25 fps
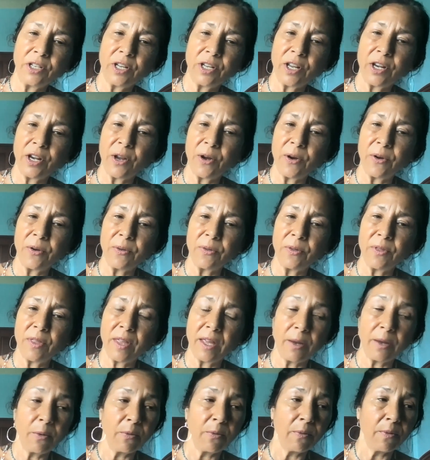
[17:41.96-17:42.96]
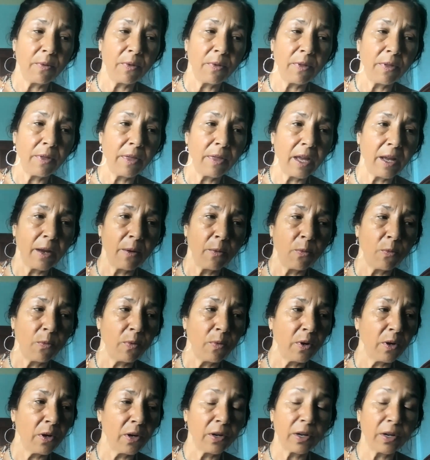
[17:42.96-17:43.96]

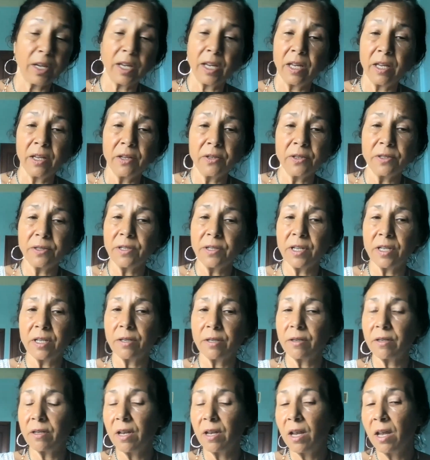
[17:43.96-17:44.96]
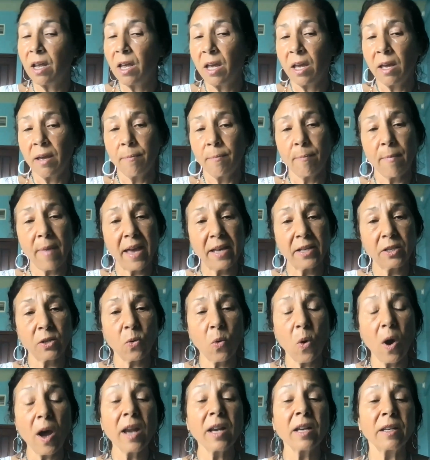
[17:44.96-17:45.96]
they were killed in
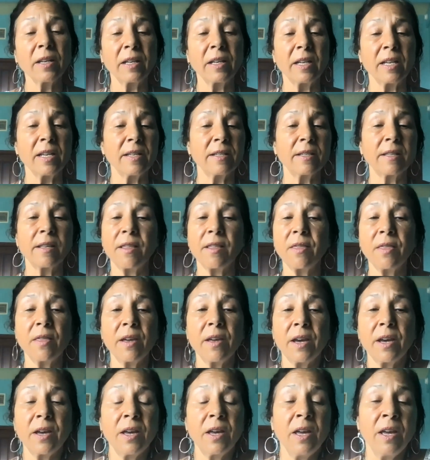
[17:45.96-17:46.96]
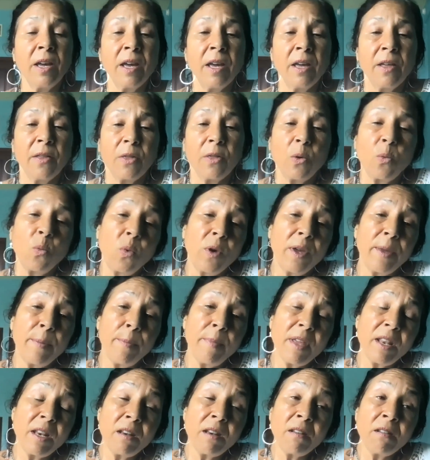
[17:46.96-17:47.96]
mass quantities, and the
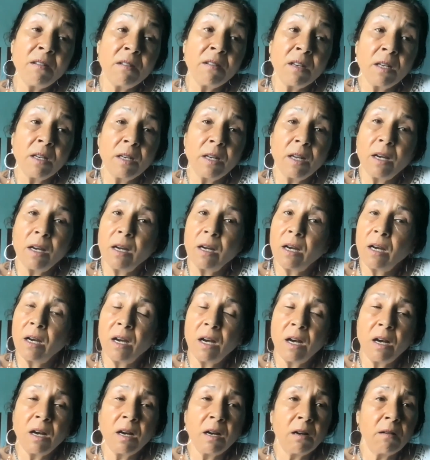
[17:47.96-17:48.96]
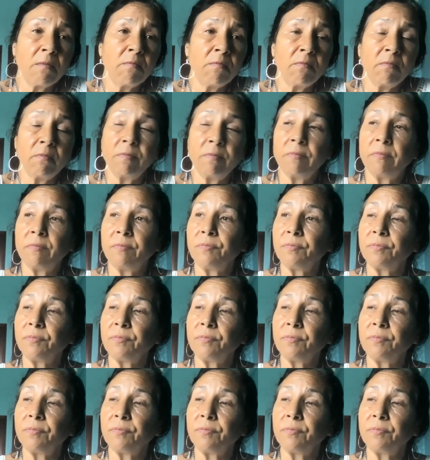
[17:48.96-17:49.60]
women, um,